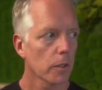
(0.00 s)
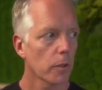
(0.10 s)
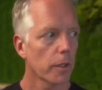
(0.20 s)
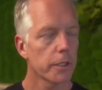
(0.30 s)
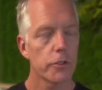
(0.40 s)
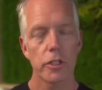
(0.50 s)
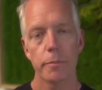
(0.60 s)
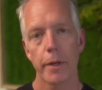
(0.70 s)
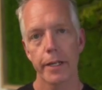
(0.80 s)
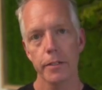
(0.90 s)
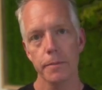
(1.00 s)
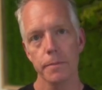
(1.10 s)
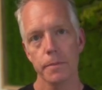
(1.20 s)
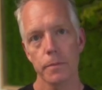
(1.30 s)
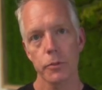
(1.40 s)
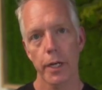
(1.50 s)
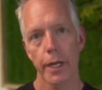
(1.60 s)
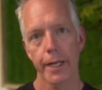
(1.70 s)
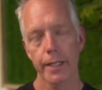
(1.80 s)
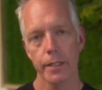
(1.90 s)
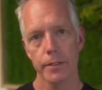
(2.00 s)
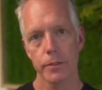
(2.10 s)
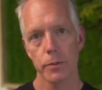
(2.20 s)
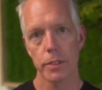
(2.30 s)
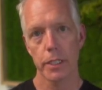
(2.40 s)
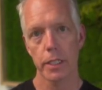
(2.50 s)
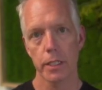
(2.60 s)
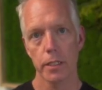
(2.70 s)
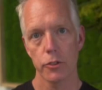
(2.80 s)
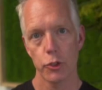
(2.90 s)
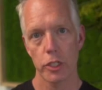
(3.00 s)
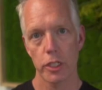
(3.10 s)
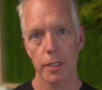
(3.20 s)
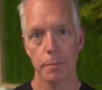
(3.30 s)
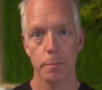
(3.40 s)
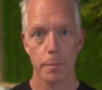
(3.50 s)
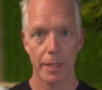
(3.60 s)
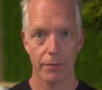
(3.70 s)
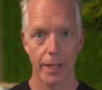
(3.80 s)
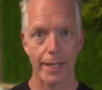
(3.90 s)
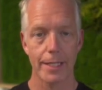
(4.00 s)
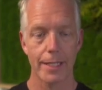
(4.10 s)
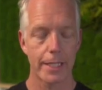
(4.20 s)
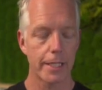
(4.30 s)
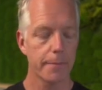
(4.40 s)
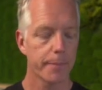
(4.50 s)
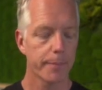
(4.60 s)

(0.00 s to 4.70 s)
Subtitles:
Going to G minor, triad, so D, G, B flat, D.